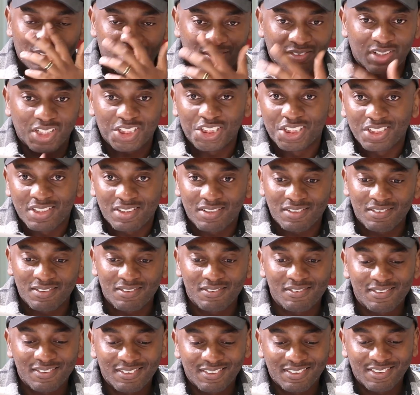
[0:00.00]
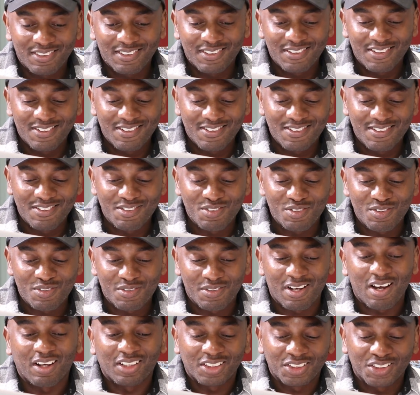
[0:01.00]
Russian
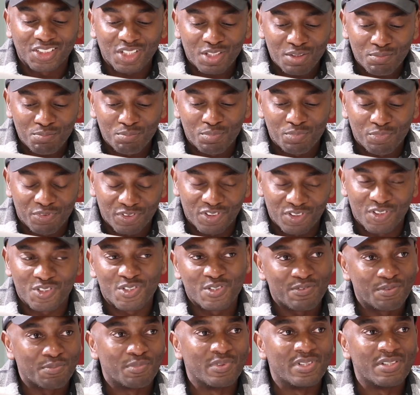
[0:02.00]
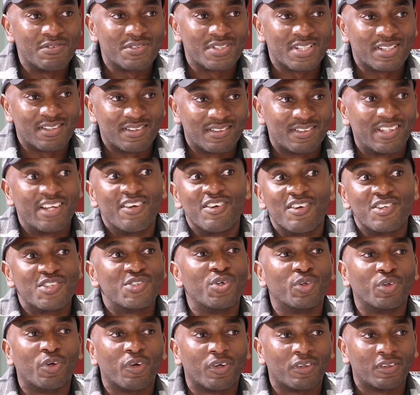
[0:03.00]
culture, philosophy, belief said there is
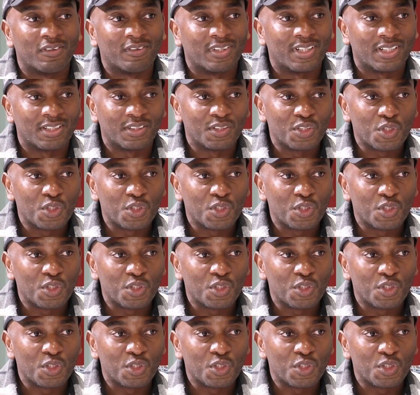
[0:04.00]
no God. Right.